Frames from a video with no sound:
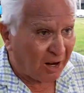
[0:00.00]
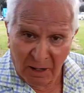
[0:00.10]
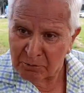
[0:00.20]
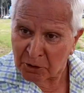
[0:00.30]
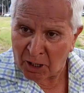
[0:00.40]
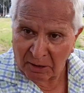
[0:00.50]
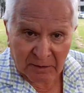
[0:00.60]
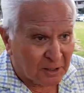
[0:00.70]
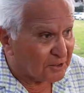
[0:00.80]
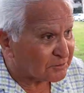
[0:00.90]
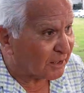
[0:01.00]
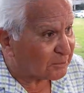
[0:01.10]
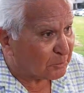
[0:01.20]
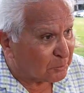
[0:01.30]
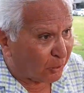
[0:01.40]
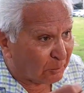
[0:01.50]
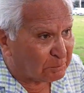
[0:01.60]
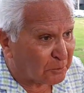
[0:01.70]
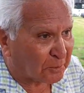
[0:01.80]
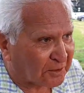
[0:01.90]
I'm shocked that no
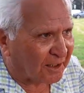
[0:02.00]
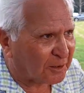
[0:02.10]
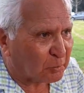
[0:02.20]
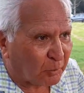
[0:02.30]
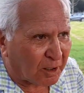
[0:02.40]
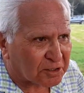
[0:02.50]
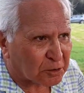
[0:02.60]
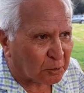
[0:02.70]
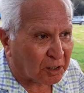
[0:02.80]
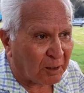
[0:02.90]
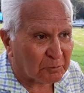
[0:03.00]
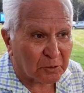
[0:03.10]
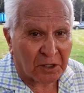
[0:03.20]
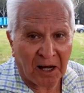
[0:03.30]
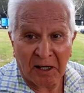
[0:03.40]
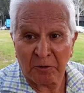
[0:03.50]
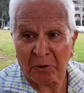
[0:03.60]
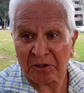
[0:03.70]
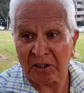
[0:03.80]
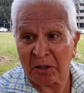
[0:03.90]
bureaucrat wants to come to the
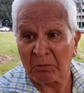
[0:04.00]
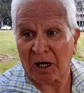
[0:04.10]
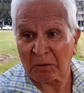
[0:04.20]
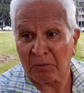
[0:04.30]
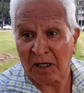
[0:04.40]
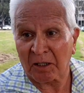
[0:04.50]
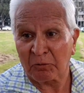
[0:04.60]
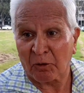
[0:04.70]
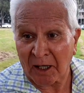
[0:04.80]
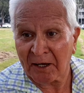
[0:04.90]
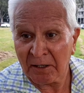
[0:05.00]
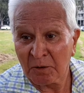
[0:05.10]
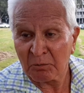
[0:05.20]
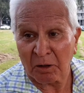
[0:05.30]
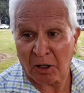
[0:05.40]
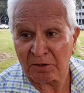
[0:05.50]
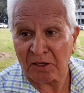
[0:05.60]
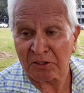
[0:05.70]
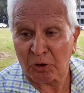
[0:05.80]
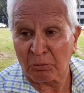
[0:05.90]
education department. Why? Because there
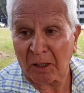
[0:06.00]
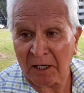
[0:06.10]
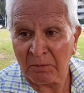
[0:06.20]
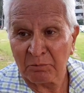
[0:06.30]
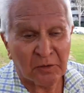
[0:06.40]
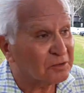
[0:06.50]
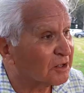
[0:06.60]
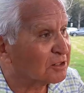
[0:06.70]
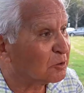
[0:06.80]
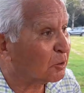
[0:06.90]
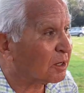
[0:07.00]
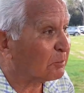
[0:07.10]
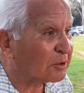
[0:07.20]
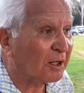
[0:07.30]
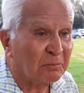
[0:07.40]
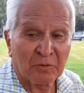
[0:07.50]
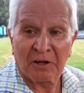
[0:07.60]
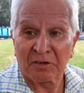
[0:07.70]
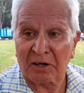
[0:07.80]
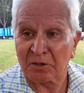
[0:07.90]
is no bribe, there is no corruption,
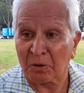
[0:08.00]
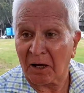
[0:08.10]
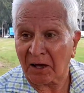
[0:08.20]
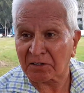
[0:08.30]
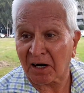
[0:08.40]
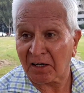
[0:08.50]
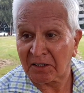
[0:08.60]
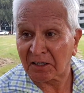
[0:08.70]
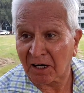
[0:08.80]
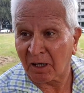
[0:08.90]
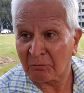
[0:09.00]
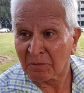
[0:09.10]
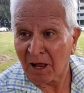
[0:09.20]
there is no extra income.